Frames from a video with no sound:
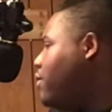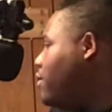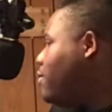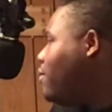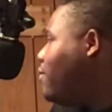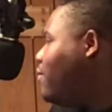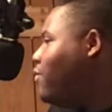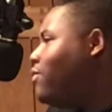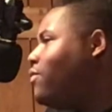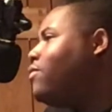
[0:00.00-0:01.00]

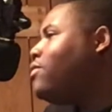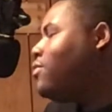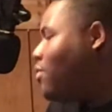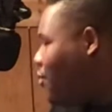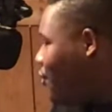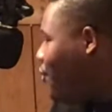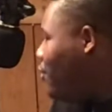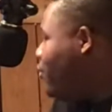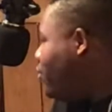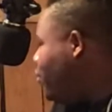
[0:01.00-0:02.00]

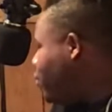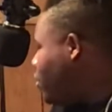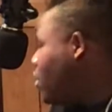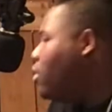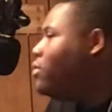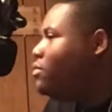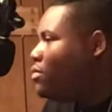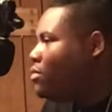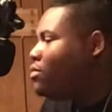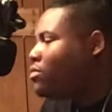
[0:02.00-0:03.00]

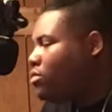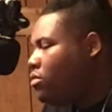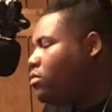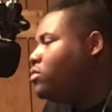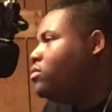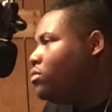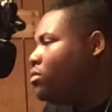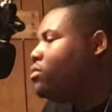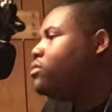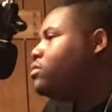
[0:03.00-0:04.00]

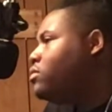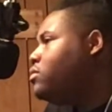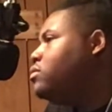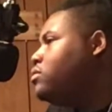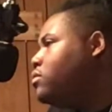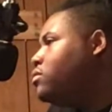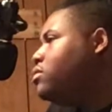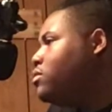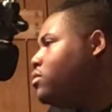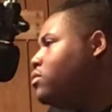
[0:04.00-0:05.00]

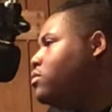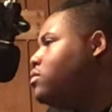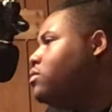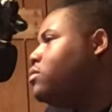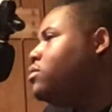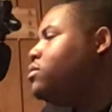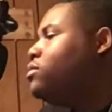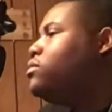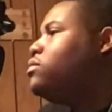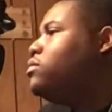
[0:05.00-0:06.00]

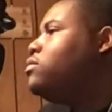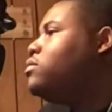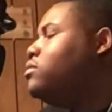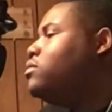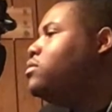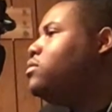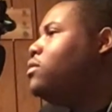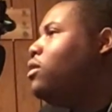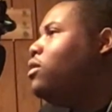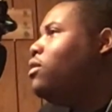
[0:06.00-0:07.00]

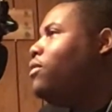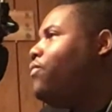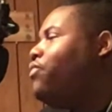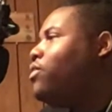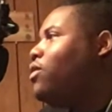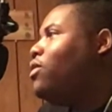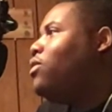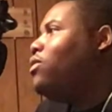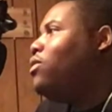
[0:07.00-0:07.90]
This person isn't speaking.